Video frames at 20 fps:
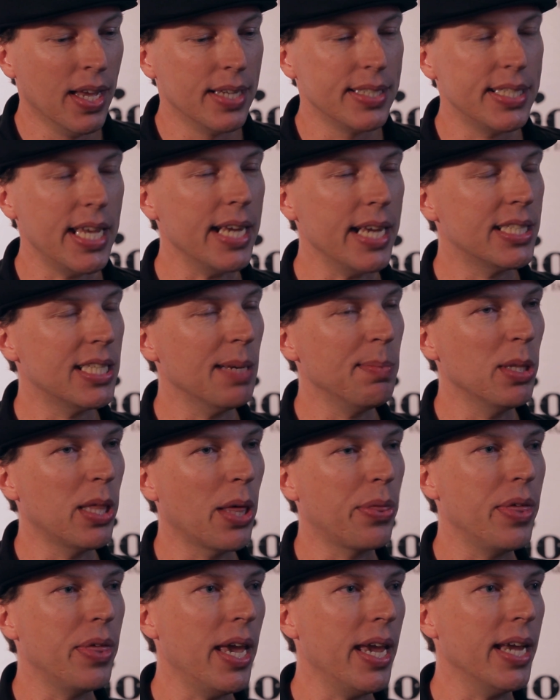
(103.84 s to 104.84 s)
take some of
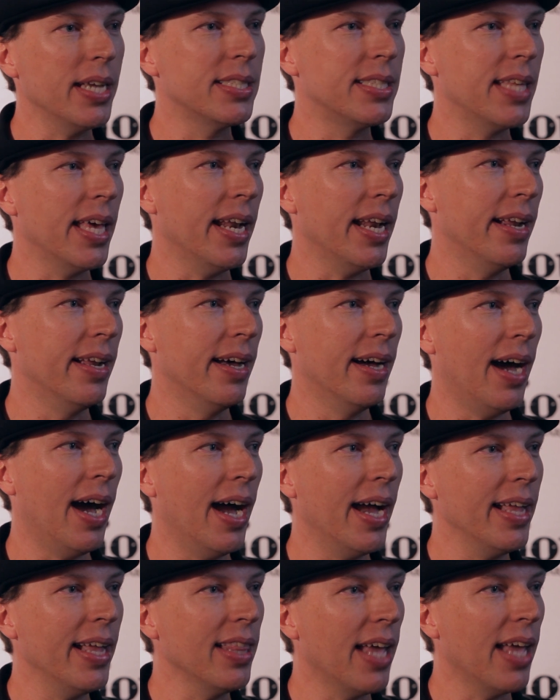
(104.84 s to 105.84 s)
the things that
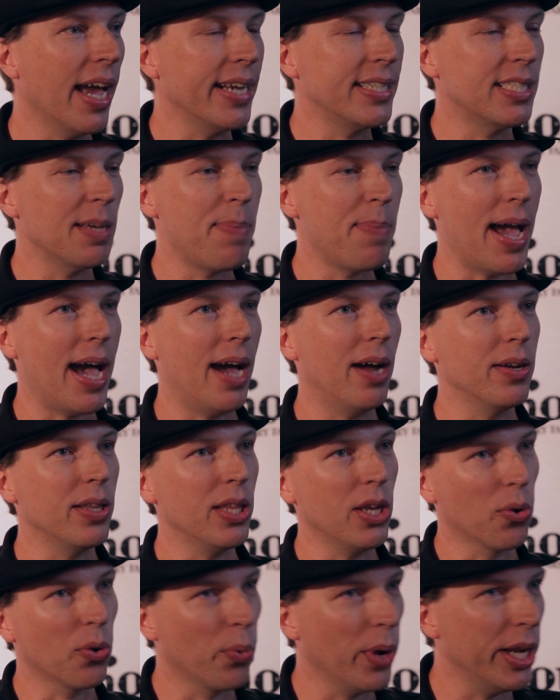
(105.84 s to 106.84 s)
I liked about
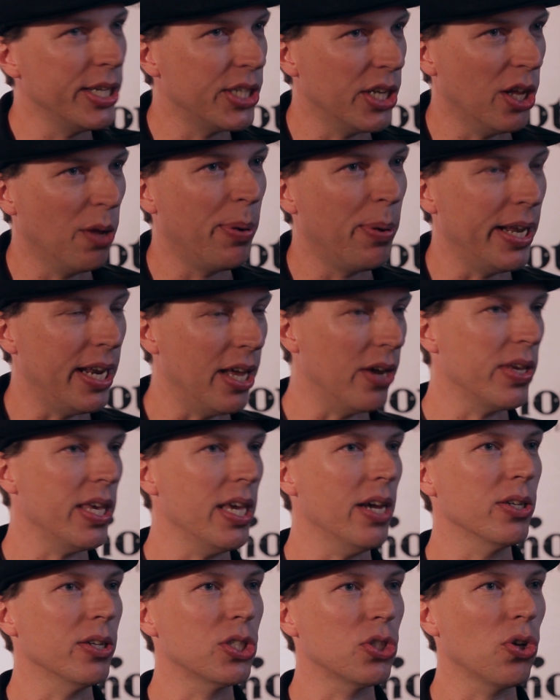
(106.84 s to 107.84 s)
the original
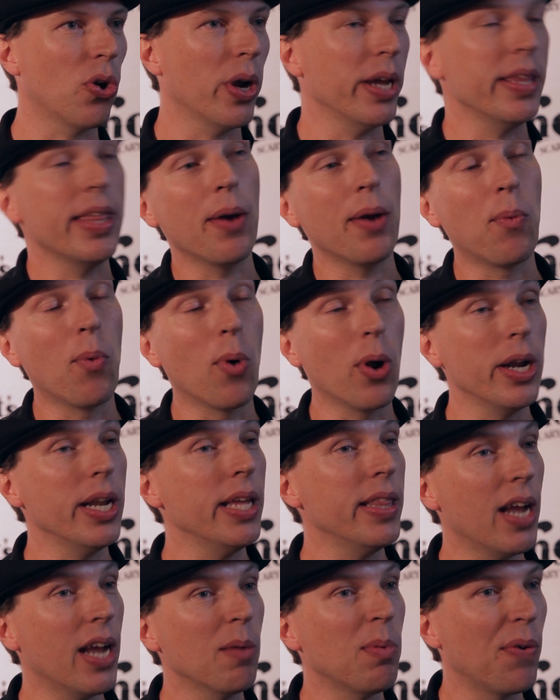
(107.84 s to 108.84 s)
Pinocchio story that weren't in
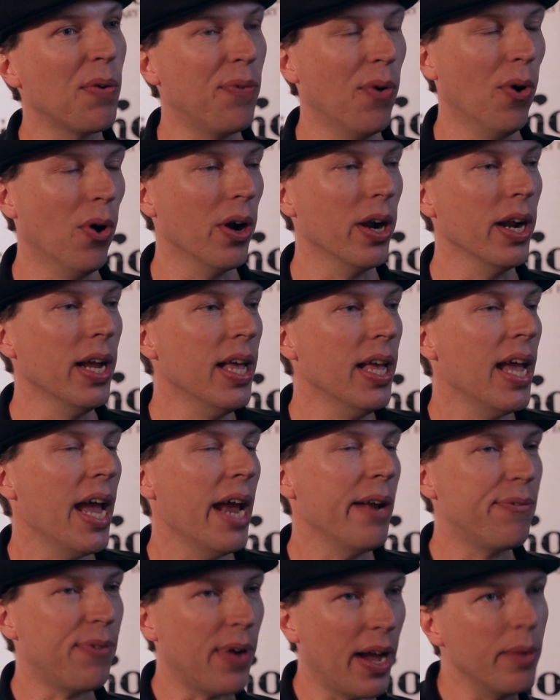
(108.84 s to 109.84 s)
there before
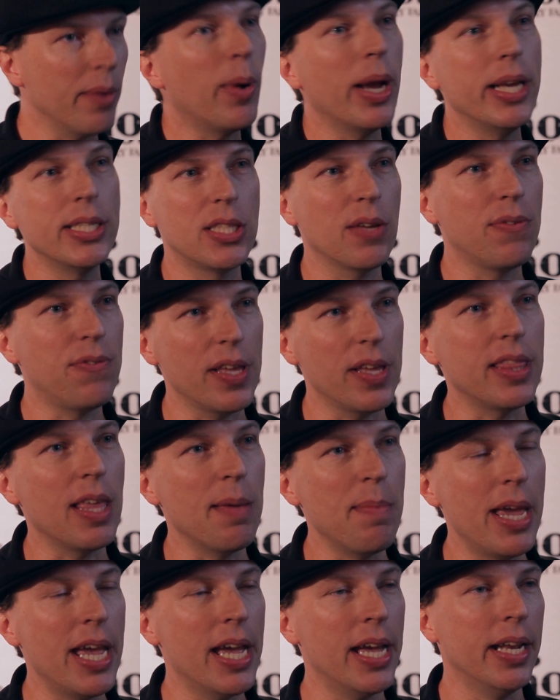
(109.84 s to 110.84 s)
and find ways to fit
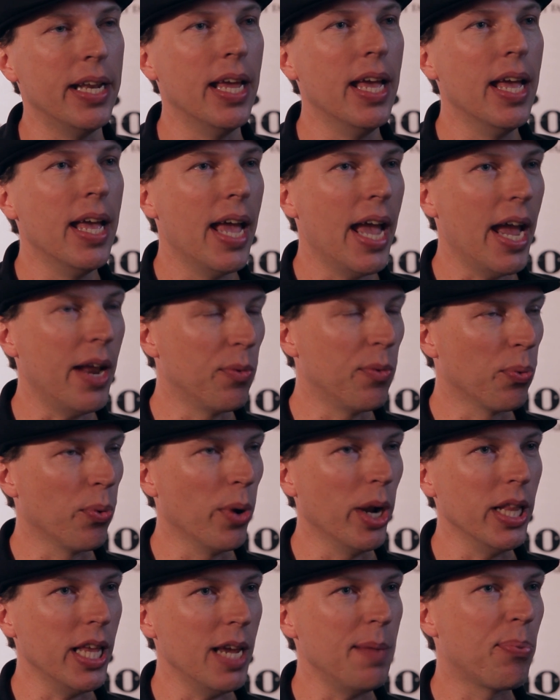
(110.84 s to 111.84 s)
them in and
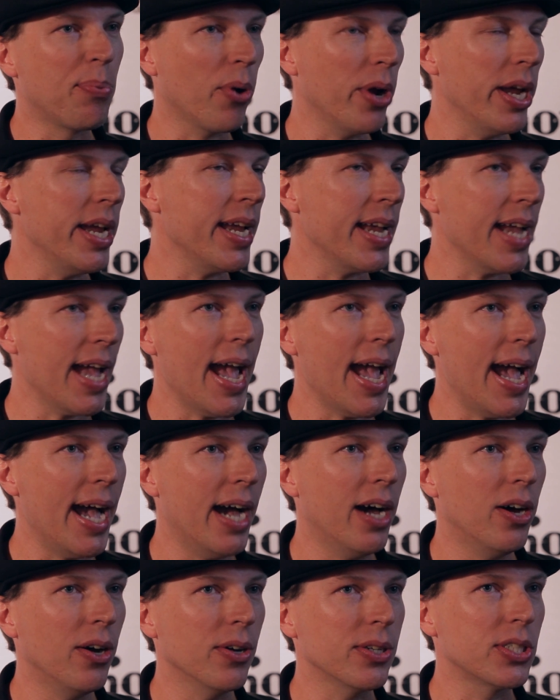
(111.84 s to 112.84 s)
really bring
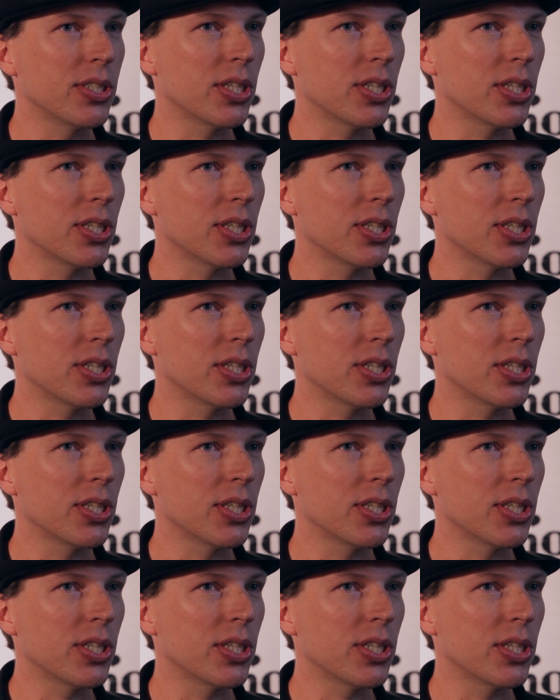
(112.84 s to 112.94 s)
out